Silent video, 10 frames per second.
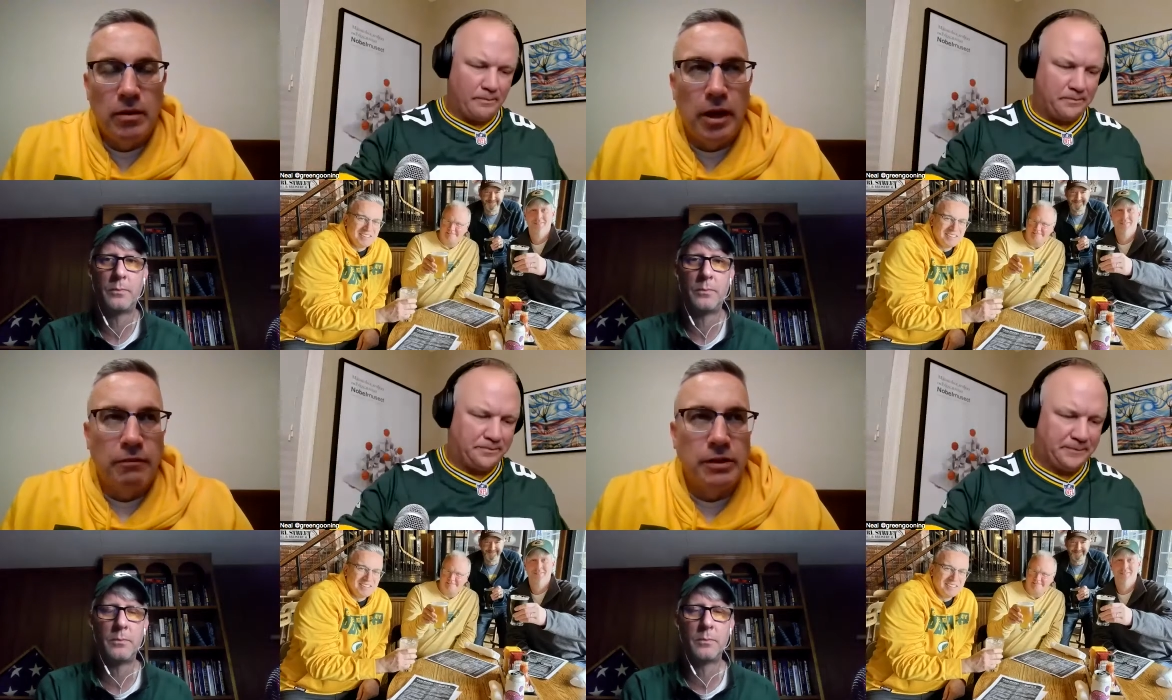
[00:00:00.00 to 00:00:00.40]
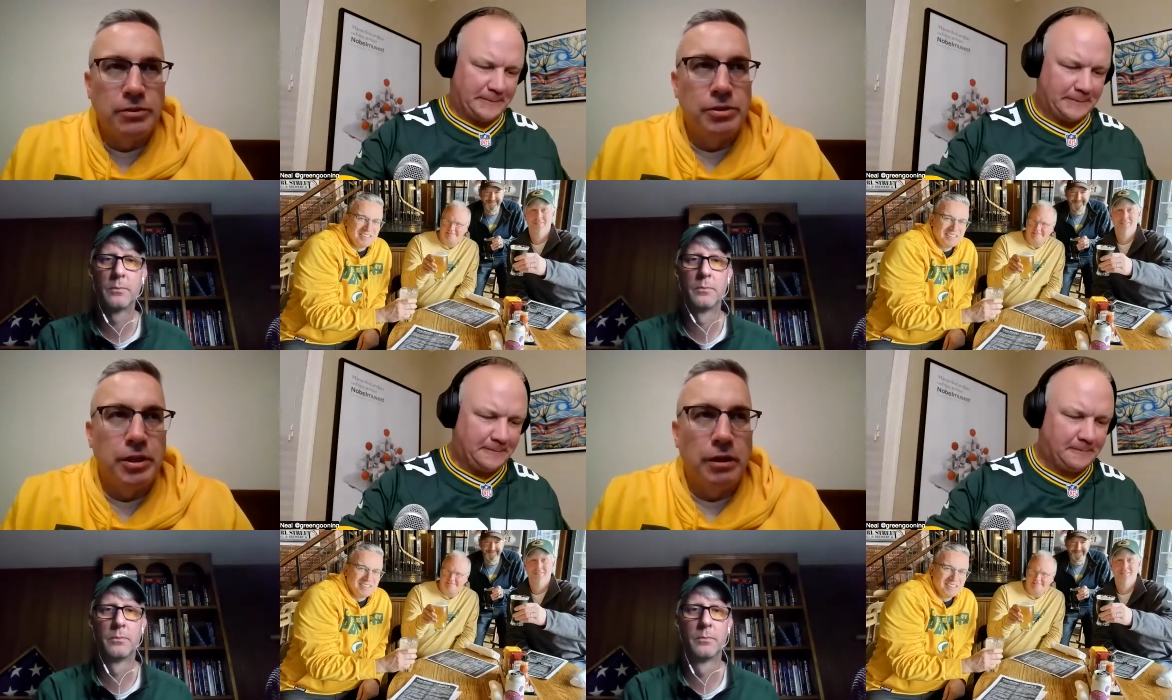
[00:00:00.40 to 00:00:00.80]
Speaker 1: A lot of
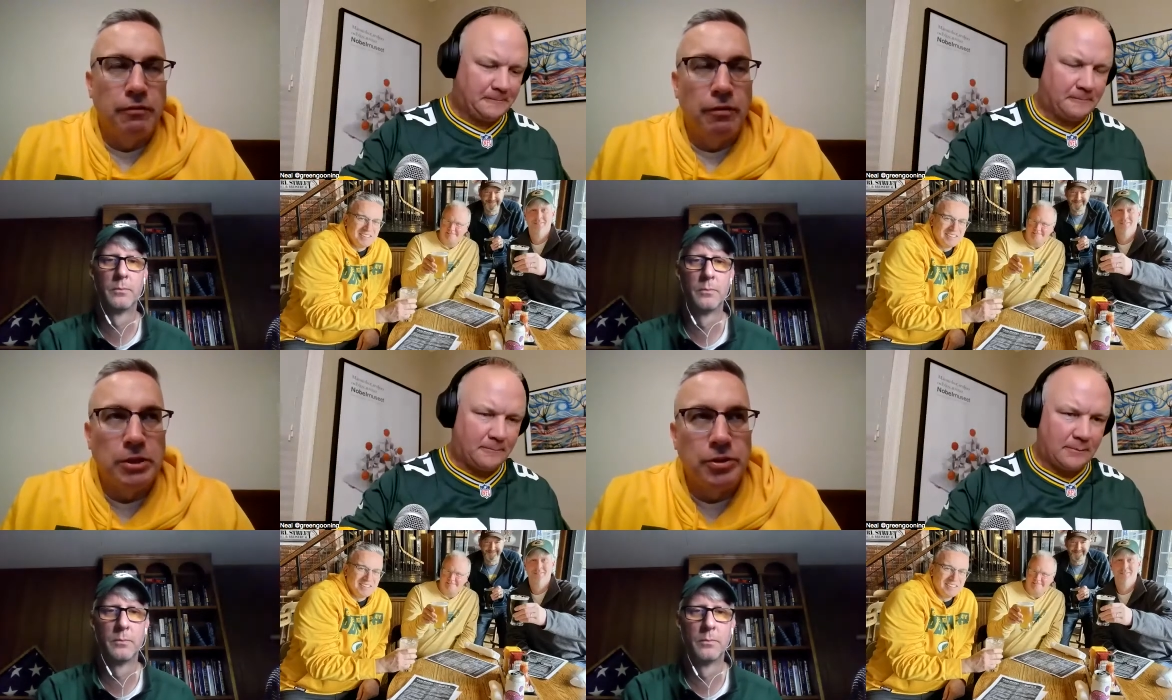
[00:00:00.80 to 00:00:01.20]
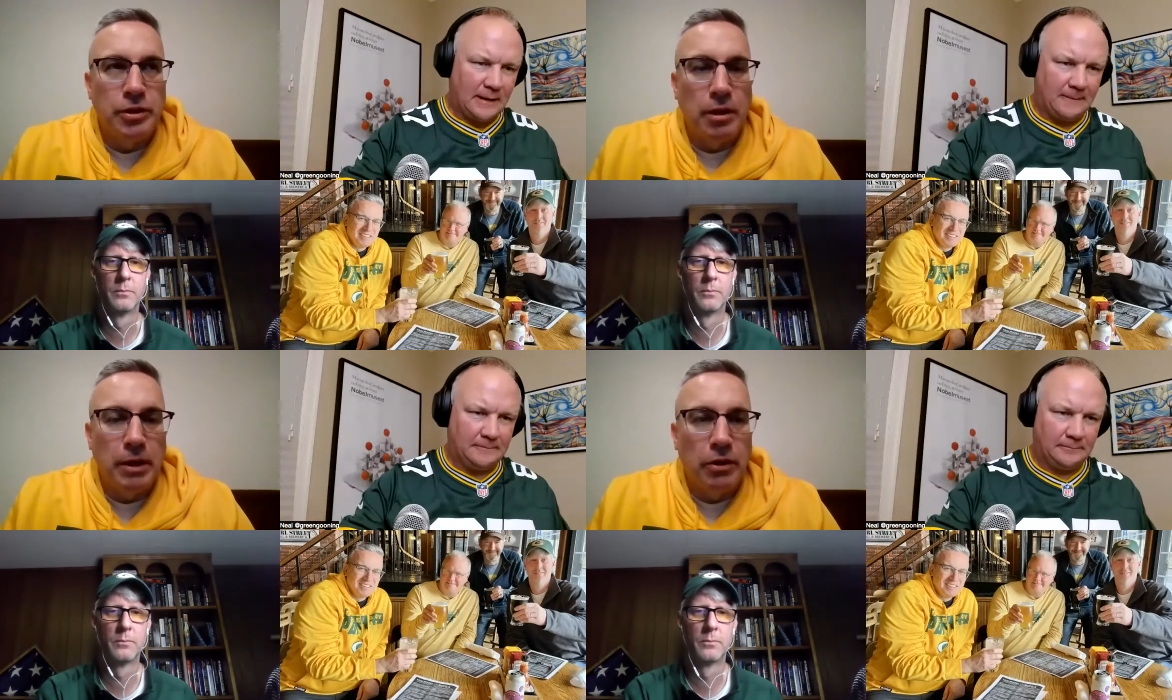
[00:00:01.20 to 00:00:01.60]
interesting
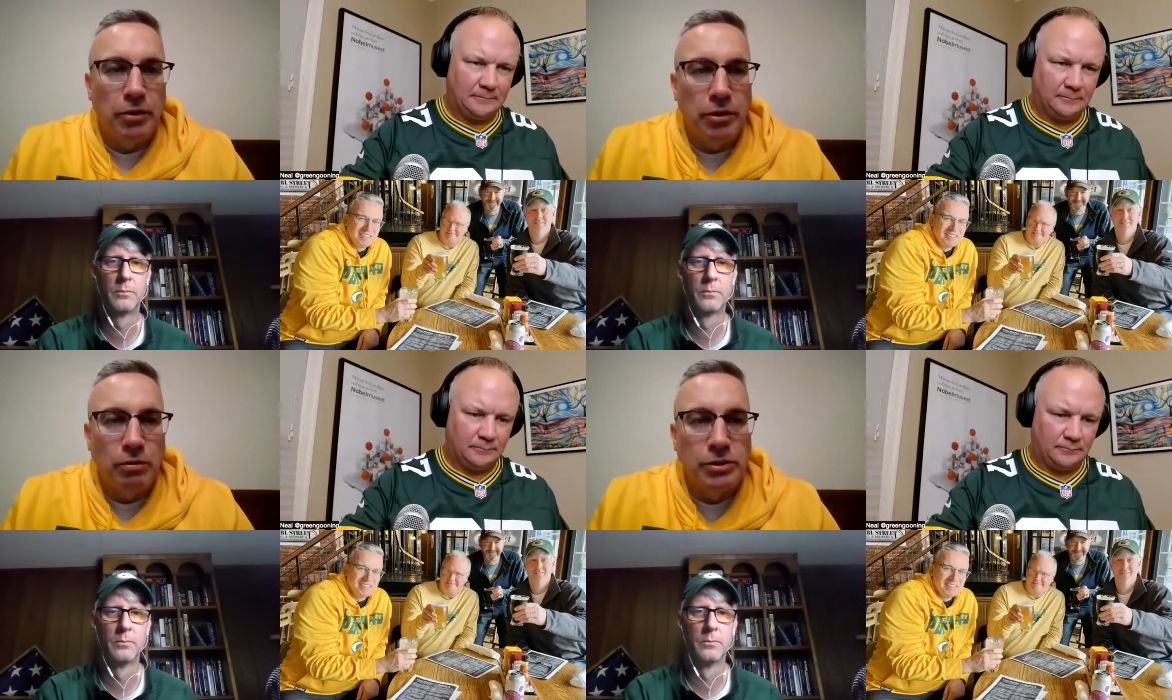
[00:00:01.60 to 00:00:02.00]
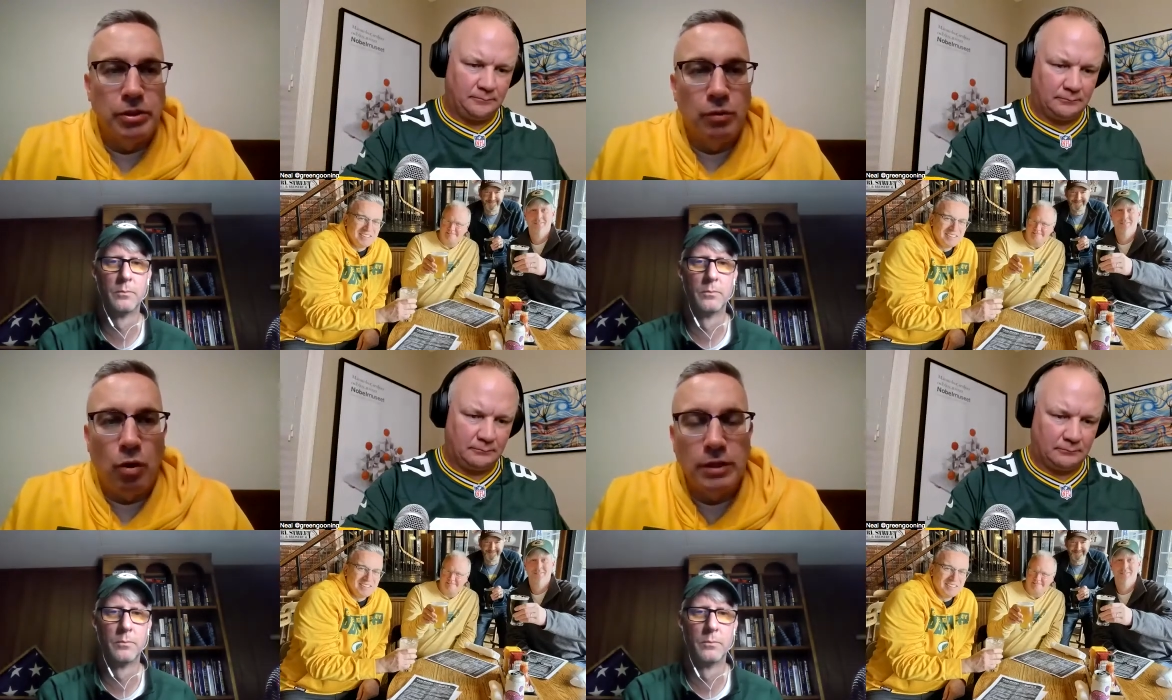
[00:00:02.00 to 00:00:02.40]
information coming out on the
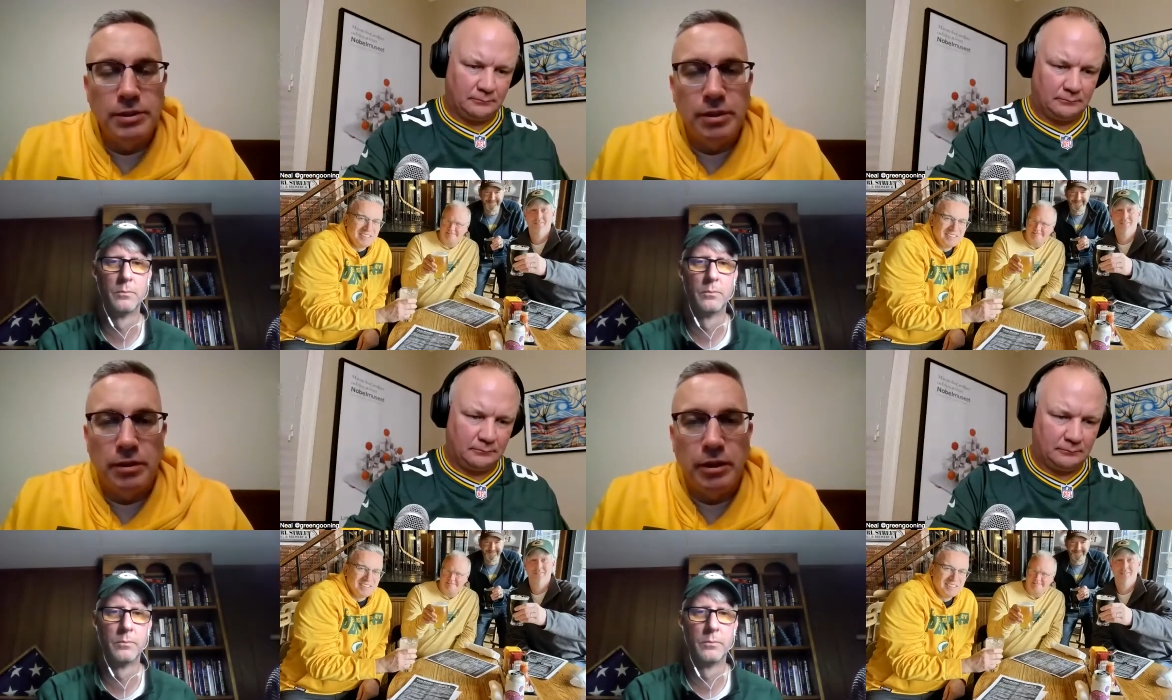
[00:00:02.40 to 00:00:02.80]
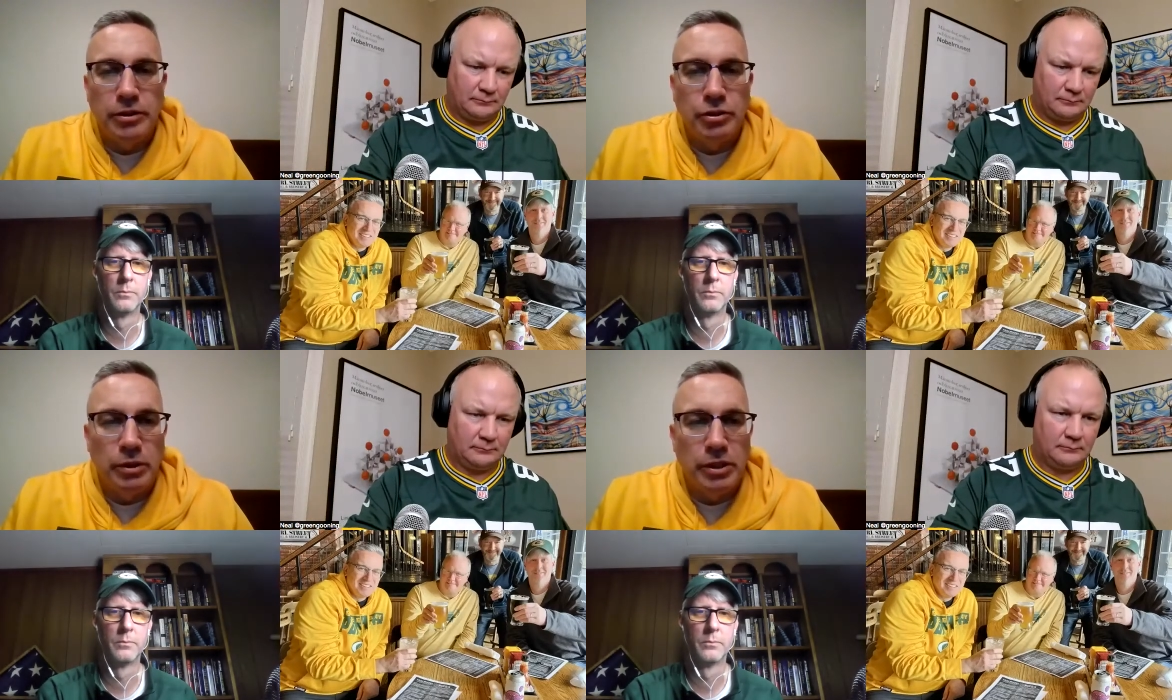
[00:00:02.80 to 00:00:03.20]
Christian Watson
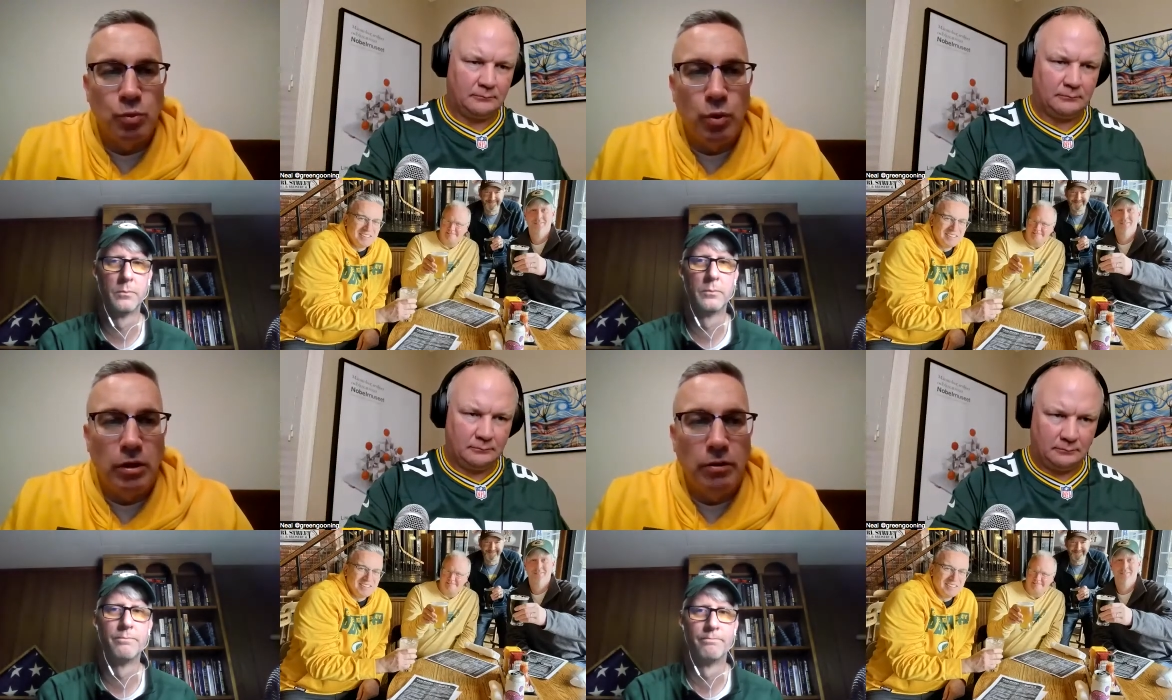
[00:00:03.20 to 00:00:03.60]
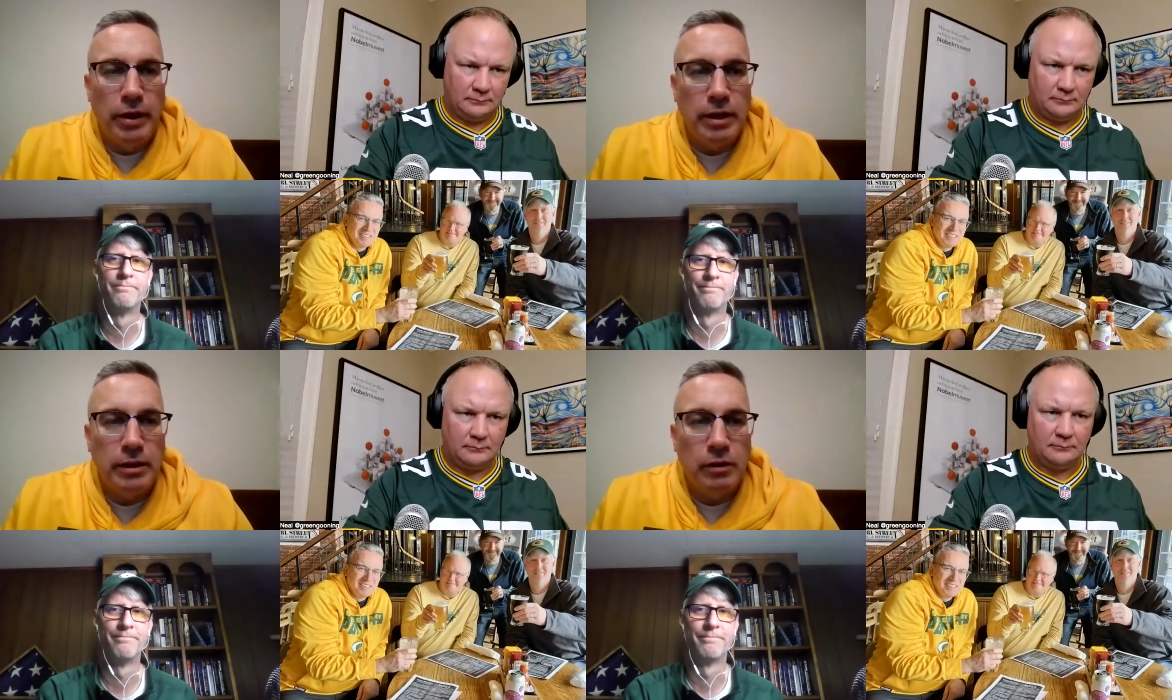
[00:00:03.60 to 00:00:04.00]
injury as well that